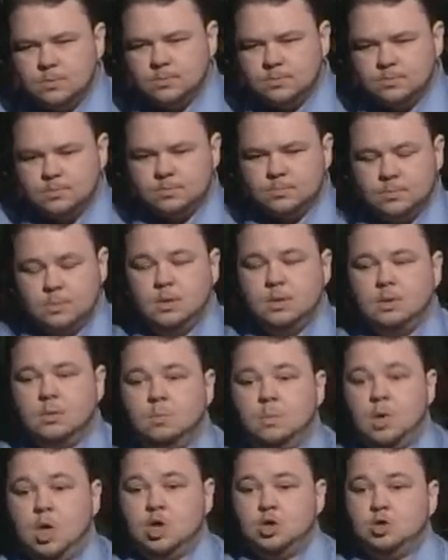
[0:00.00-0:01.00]
and the
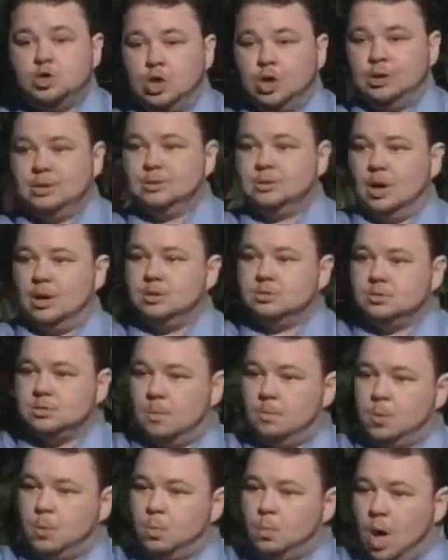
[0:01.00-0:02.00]
progress was slow
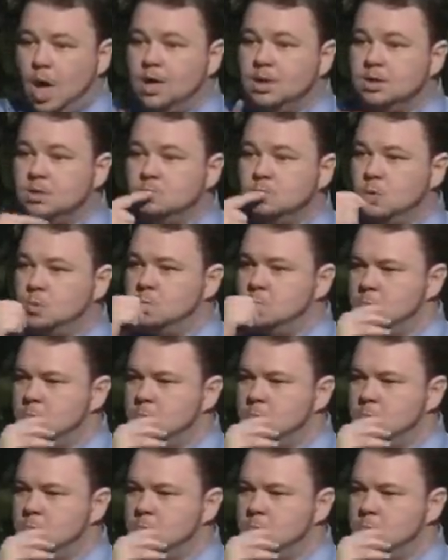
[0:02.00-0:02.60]
towards that end.